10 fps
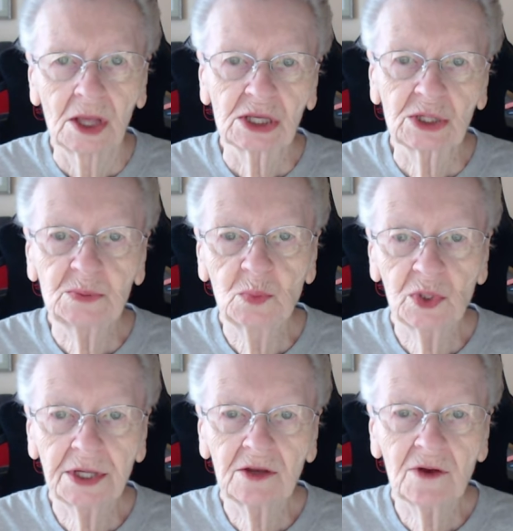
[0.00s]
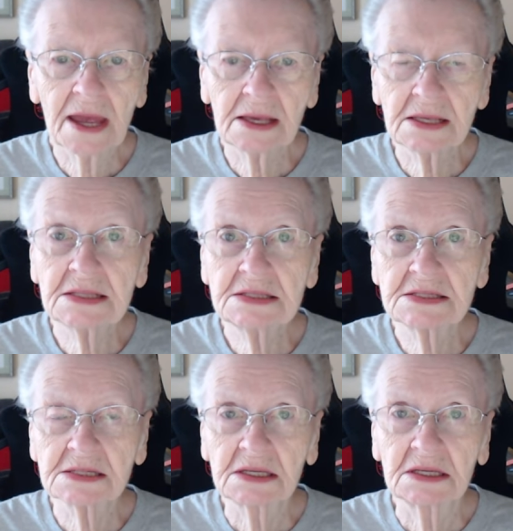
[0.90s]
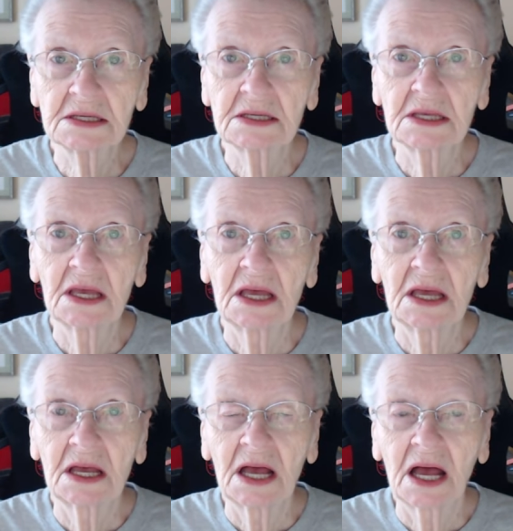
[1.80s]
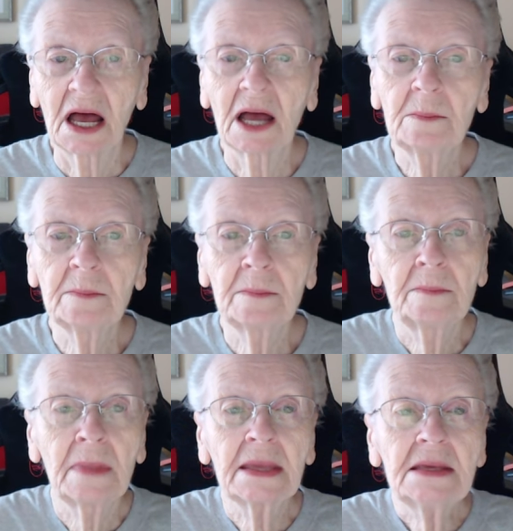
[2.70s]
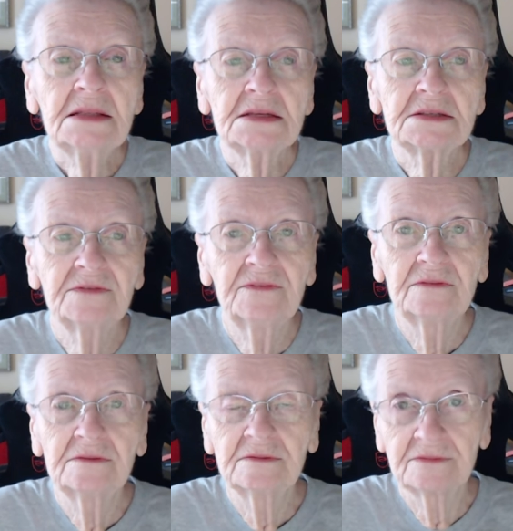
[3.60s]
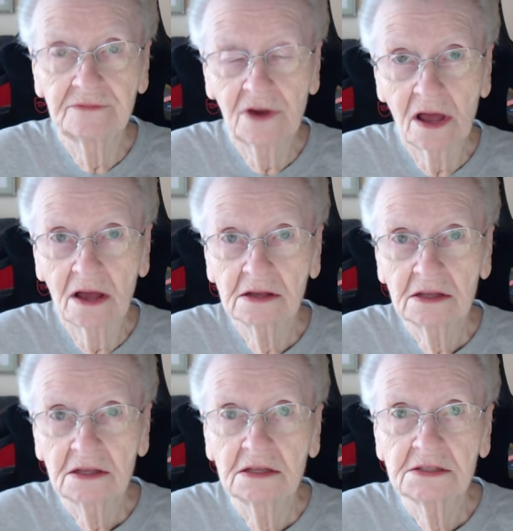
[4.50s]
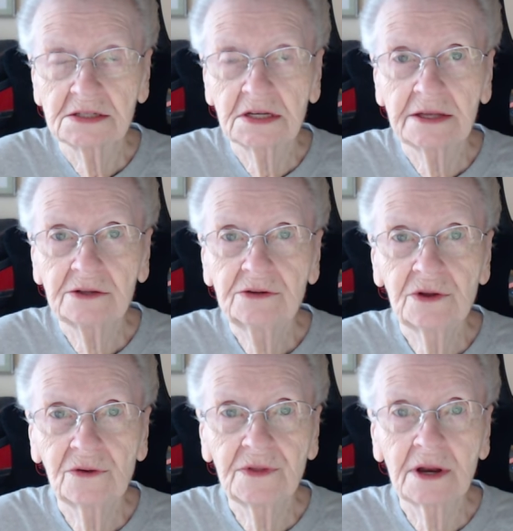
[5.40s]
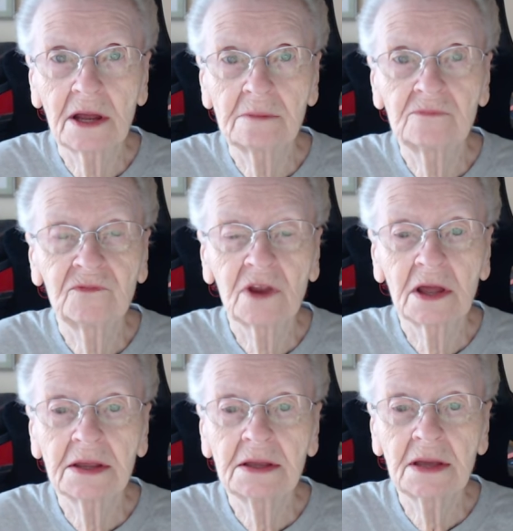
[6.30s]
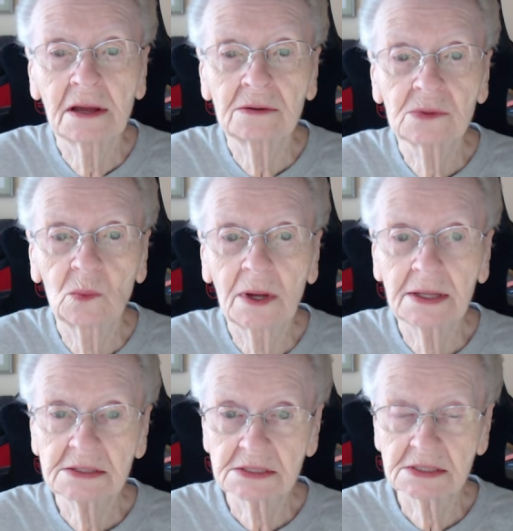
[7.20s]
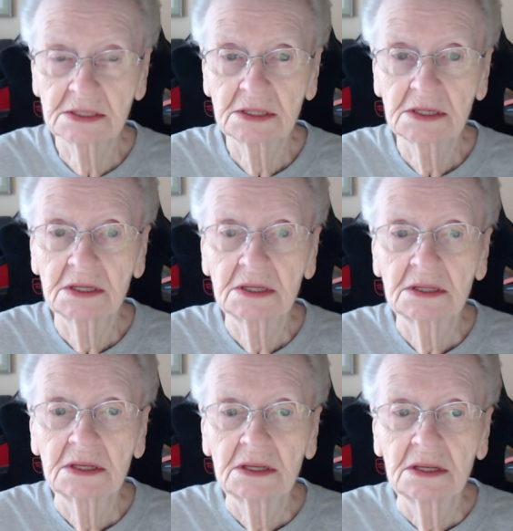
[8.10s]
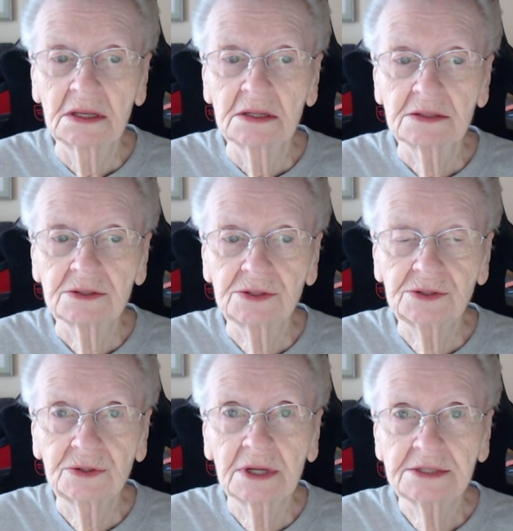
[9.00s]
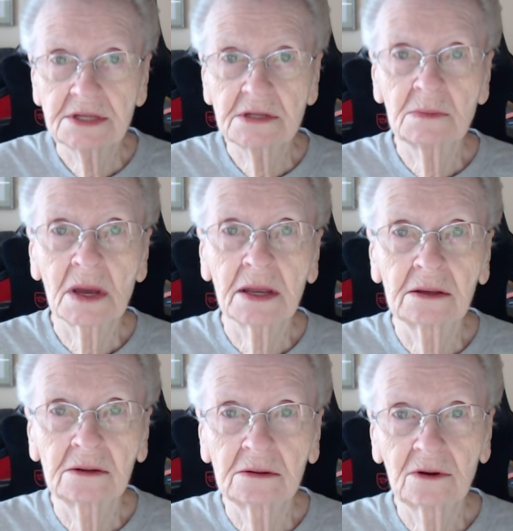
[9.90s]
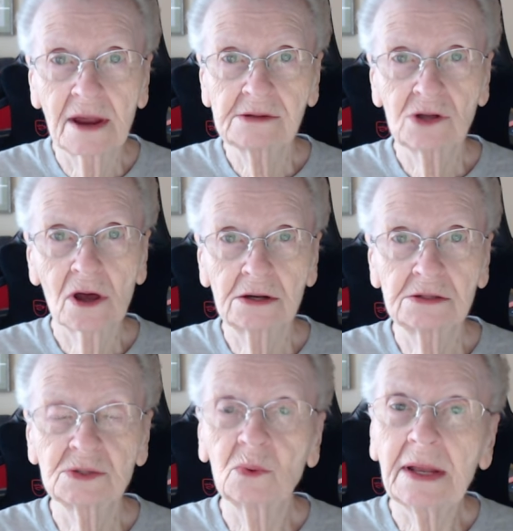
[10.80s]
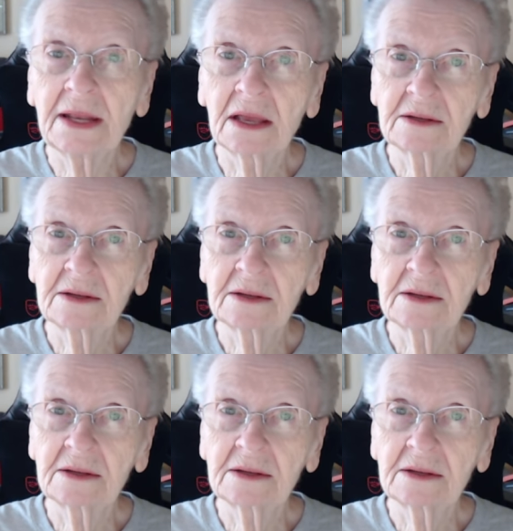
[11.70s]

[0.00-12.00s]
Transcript: Good morning, grandkids. I'm making this vlog to let you know that I'm flying out west to attend my granddaughter's wedding.